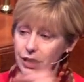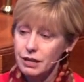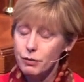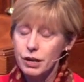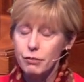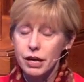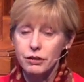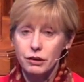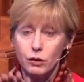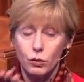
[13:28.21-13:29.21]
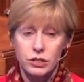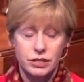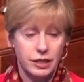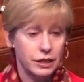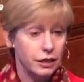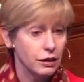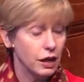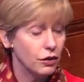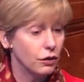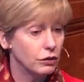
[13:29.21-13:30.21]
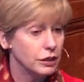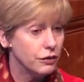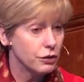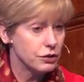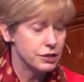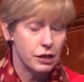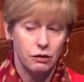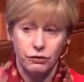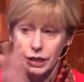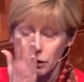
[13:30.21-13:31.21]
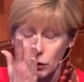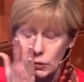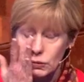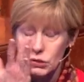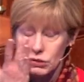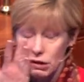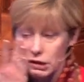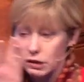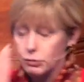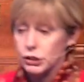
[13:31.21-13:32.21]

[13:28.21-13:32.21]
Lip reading: And my mother was thinking not only of herself and her own sorrow,